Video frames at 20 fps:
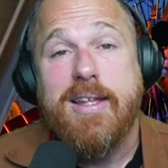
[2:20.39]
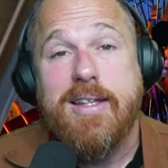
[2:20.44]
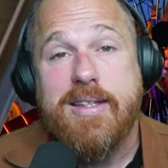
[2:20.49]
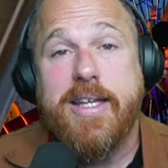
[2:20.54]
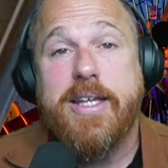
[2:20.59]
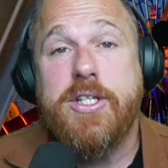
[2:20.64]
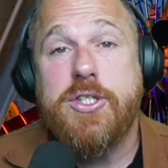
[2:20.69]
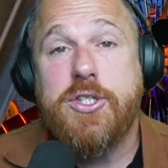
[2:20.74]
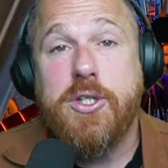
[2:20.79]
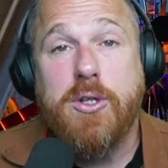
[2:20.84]

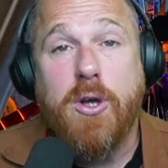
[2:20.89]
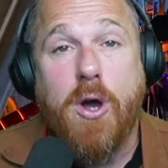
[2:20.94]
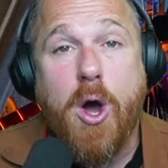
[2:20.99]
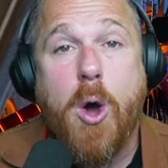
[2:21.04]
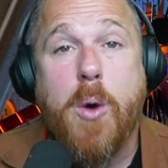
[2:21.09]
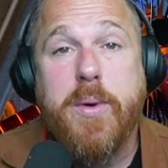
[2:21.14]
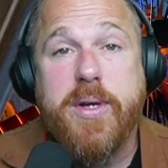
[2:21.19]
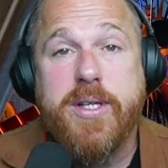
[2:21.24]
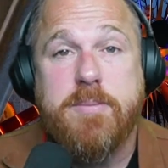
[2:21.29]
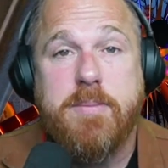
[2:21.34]
These should
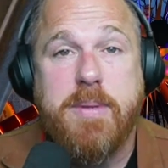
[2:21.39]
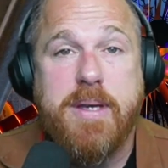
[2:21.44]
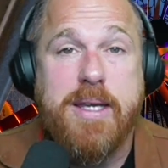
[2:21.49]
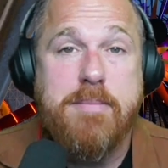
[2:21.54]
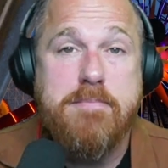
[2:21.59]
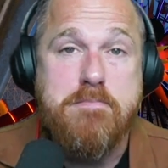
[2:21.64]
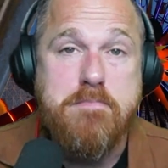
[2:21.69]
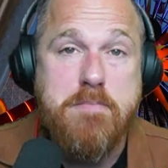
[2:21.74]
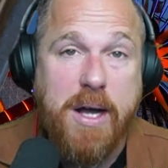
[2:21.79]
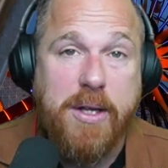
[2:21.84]
always
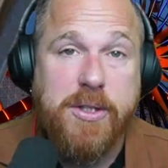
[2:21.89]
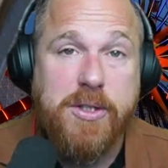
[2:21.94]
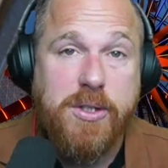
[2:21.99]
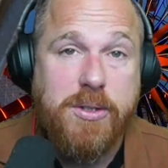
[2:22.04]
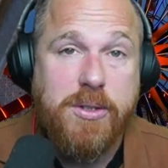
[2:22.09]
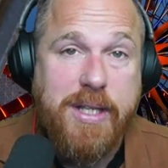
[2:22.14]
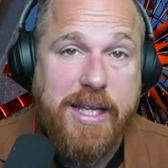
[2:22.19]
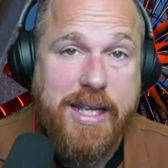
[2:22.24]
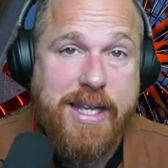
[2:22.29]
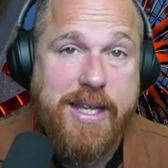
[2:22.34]
be
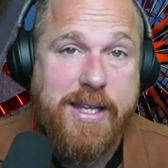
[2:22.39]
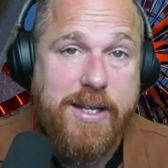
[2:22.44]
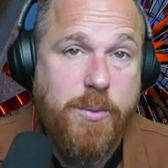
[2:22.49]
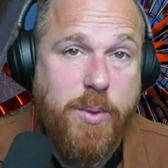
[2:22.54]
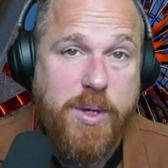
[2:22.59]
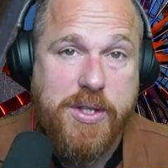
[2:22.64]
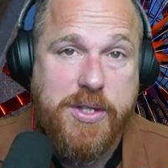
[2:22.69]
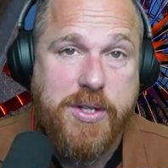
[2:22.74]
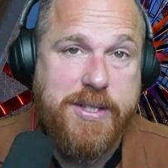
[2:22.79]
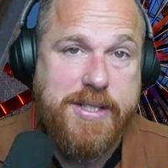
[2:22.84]
bundled
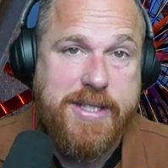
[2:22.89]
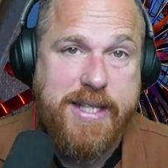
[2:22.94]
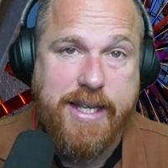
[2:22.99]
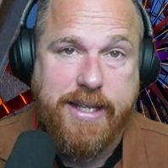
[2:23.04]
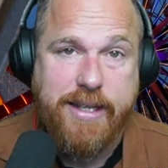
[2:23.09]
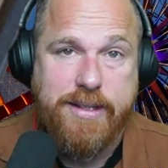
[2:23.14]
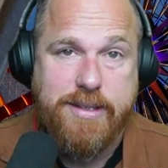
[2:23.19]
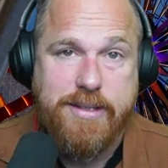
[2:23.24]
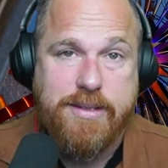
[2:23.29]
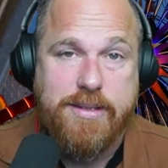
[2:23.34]
in with our
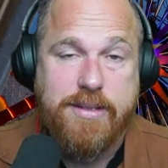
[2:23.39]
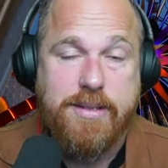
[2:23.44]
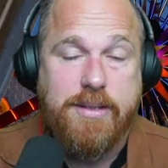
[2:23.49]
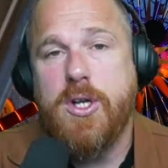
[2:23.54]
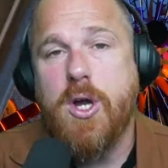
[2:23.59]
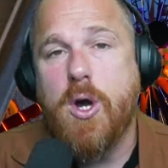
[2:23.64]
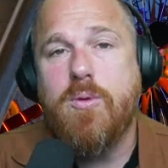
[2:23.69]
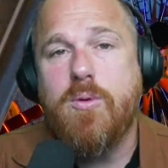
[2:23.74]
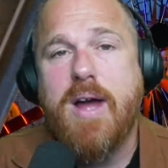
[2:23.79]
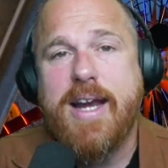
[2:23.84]
tickets.
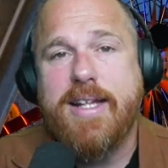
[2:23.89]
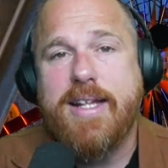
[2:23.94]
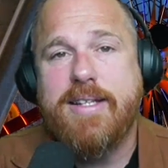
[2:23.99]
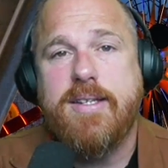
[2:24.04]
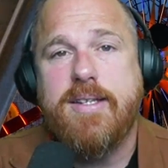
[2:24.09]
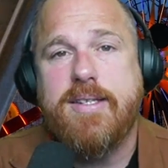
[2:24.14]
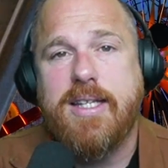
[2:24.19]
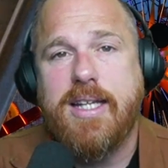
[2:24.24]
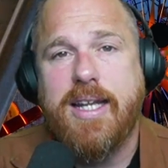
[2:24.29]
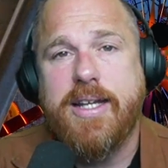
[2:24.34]
No ride at
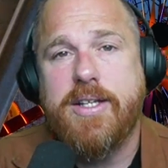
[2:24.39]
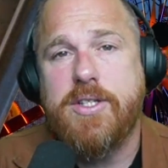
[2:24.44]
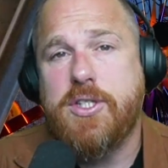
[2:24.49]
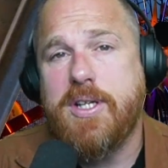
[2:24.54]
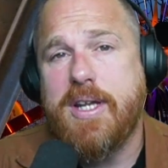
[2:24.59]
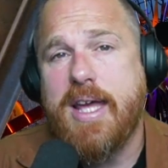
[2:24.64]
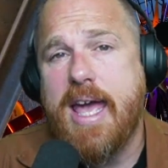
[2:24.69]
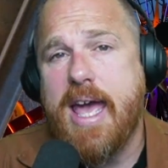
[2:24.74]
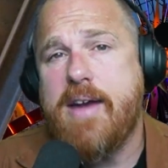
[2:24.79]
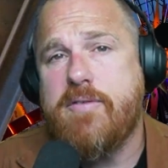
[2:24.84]
Disneyland
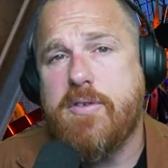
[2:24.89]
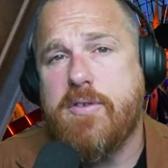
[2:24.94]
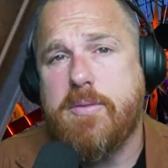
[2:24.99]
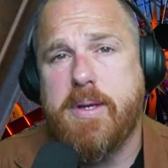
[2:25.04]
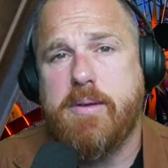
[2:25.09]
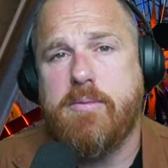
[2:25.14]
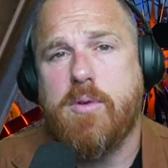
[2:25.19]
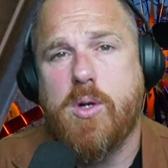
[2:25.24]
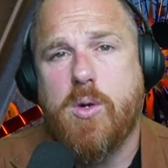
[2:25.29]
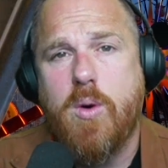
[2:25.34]
should ever
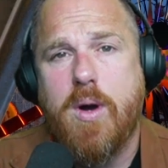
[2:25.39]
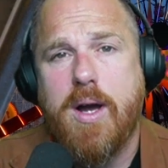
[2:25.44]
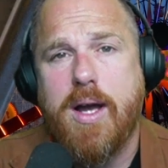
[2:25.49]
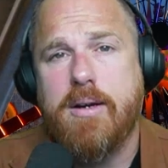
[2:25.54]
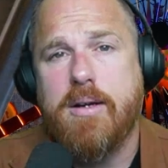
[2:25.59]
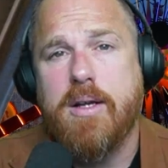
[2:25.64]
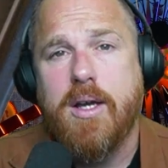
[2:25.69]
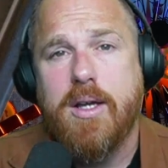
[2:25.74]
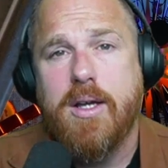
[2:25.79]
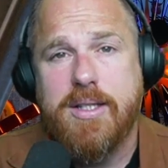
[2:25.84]
be
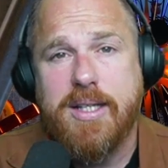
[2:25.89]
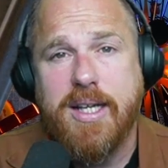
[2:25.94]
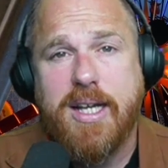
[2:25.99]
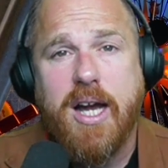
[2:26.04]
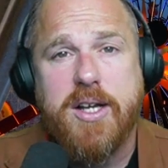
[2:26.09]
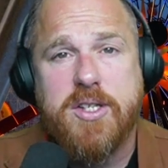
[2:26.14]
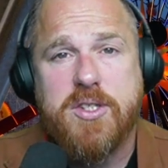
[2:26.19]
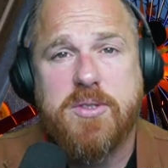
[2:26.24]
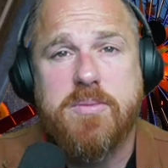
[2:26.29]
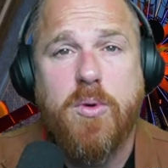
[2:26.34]
required to
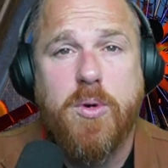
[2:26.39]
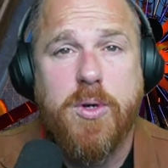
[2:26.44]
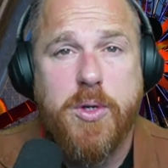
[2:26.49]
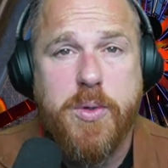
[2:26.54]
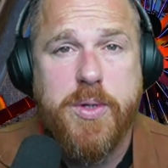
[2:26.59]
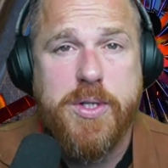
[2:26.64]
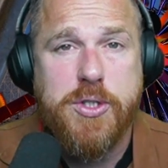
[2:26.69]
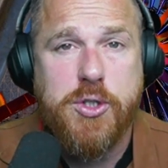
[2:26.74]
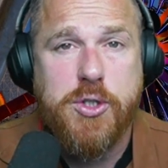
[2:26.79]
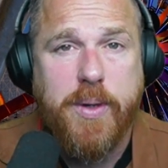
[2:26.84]
cost more
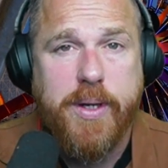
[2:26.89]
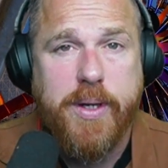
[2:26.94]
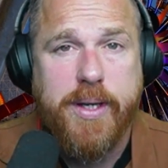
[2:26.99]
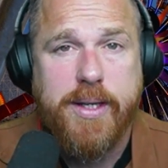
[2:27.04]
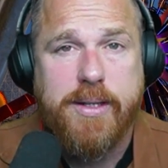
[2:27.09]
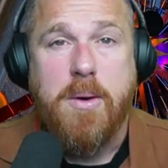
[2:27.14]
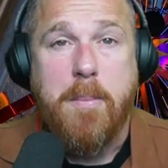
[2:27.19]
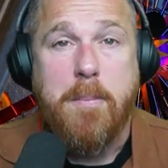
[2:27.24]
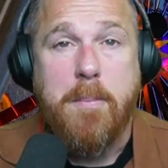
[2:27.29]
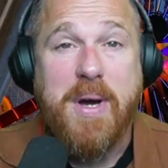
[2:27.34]
to enjoy
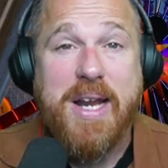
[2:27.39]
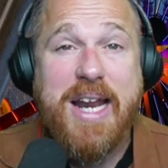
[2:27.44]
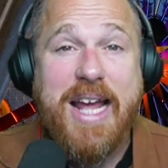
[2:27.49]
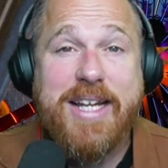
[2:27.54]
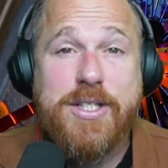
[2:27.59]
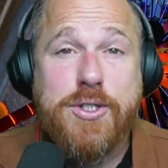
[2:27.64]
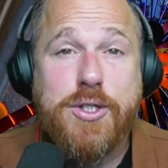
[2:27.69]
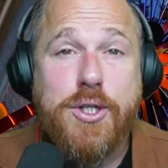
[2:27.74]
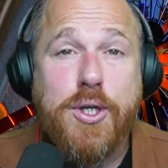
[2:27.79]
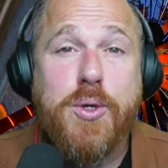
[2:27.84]
it. But I
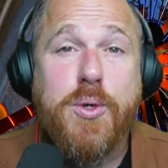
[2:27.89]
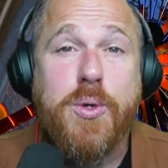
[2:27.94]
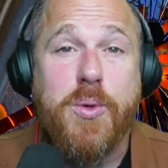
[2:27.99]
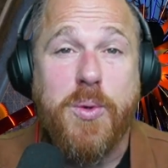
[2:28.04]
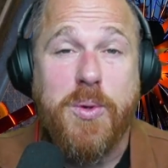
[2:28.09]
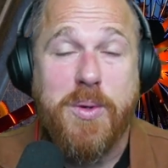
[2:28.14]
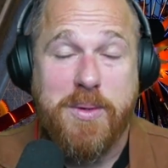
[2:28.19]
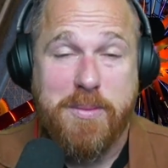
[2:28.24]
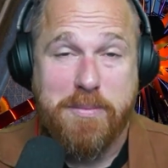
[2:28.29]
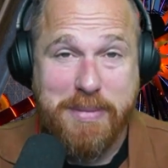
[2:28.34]

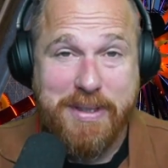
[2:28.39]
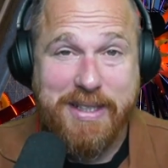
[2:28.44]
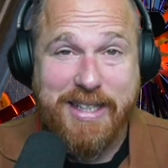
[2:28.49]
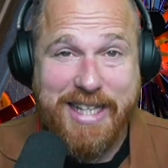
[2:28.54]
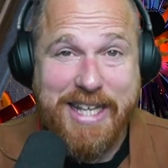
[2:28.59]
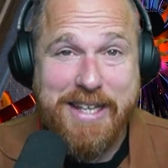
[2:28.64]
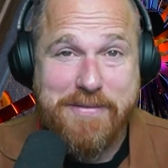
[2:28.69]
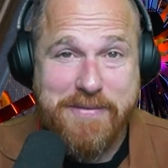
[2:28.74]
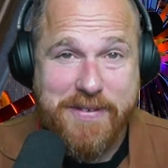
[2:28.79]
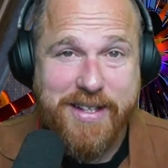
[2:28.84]
do
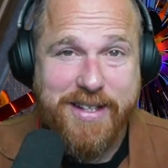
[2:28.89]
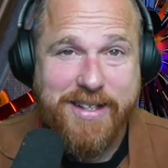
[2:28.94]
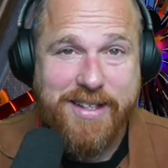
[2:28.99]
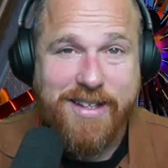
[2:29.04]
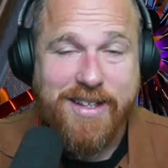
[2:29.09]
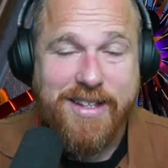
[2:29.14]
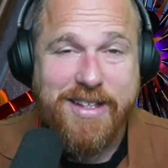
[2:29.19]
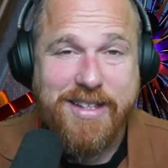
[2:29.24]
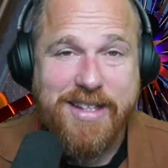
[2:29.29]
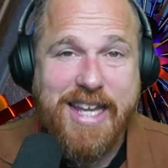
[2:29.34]
believe in
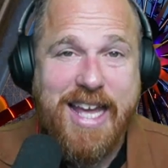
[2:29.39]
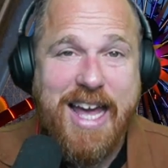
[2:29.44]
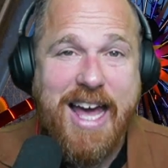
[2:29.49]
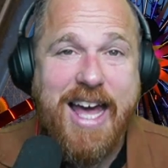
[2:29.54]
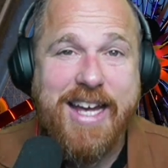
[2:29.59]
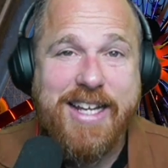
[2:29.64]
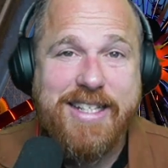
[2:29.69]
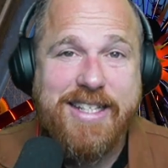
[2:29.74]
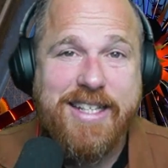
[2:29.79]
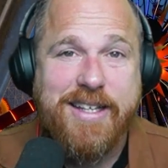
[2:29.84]
the
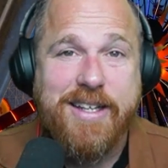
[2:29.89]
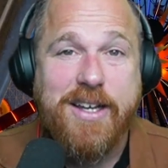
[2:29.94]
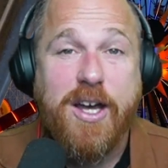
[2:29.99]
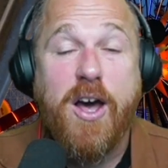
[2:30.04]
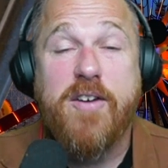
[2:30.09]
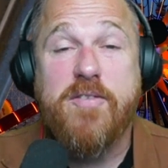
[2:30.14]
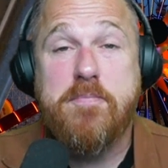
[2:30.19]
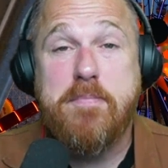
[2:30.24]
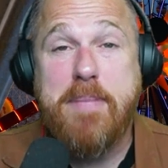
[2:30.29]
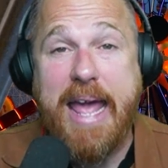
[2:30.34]
idea
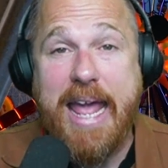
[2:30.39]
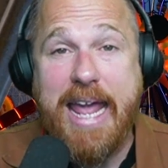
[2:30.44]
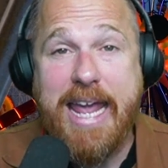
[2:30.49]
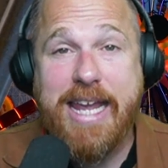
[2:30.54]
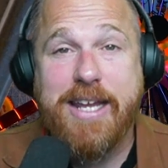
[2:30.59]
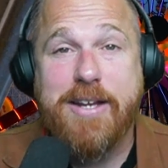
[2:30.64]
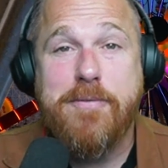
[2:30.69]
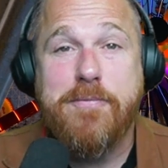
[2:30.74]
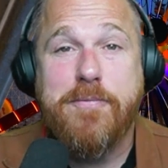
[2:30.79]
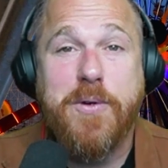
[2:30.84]
of
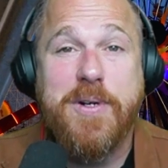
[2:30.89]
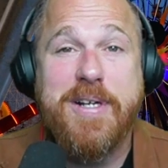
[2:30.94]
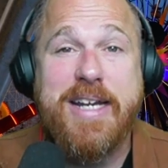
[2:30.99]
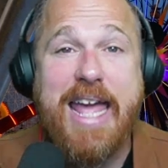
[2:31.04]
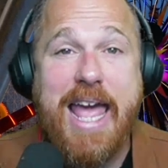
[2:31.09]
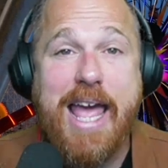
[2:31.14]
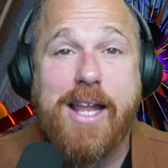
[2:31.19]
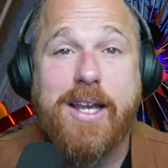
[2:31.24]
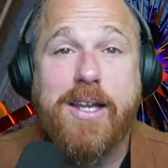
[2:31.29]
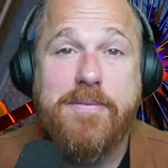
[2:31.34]
paying for an
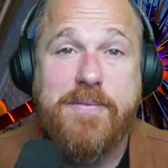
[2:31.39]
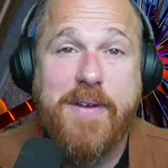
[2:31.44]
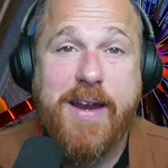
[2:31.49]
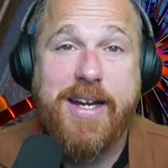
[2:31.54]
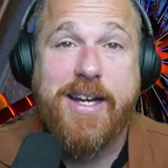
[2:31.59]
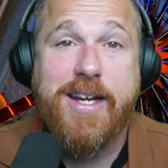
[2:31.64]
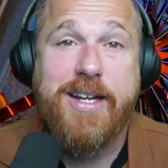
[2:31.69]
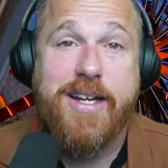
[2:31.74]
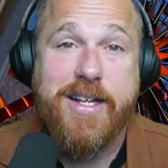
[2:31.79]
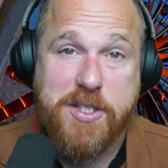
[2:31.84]

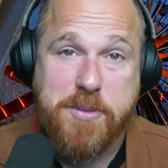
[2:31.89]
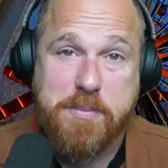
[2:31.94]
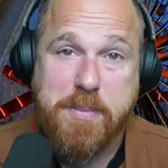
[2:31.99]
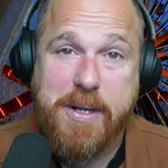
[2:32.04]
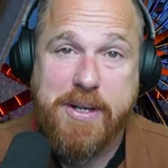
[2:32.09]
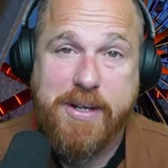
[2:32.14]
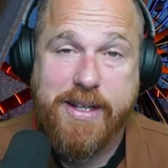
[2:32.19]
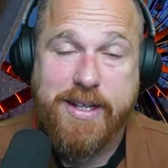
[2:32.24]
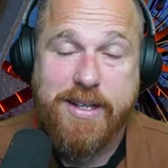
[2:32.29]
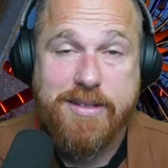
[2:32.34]
elevated
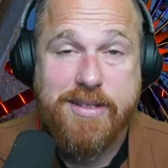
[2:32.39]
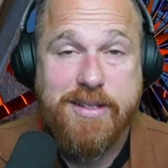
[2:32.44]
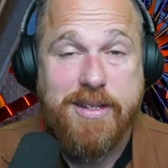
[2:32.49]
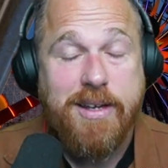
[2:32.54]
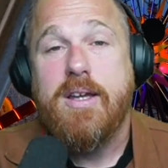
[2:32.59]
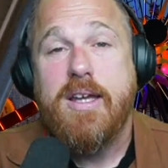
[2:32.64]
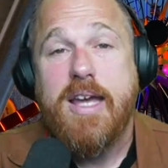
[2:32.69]
experience.